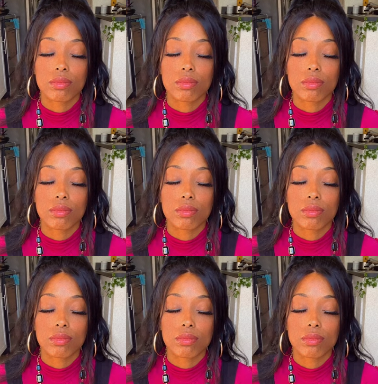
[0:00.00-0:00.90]

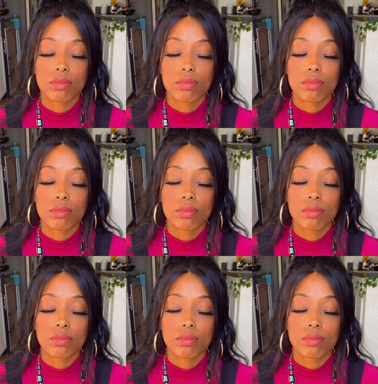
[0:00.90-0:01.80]

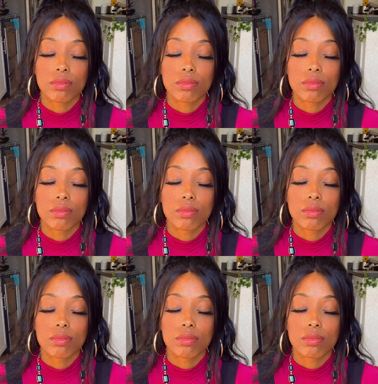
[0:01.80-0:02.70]

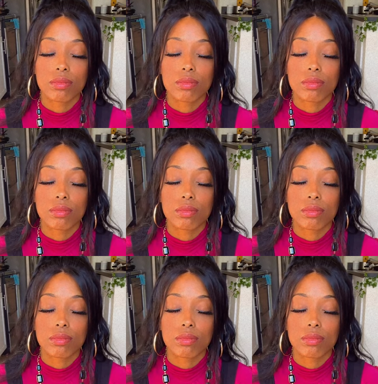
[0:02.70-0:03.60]

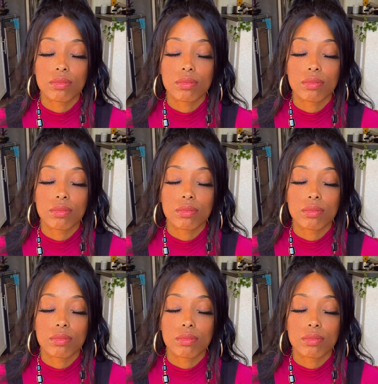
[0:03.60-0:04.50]

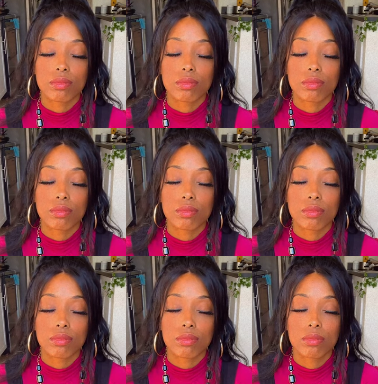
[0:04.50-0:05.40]

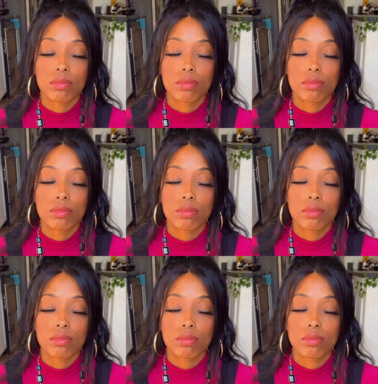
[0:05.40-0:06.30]

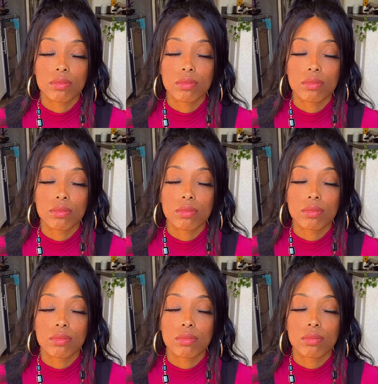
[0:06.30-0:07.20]

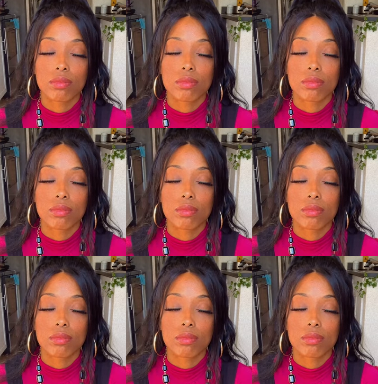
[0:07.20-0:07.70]
Nothing is said.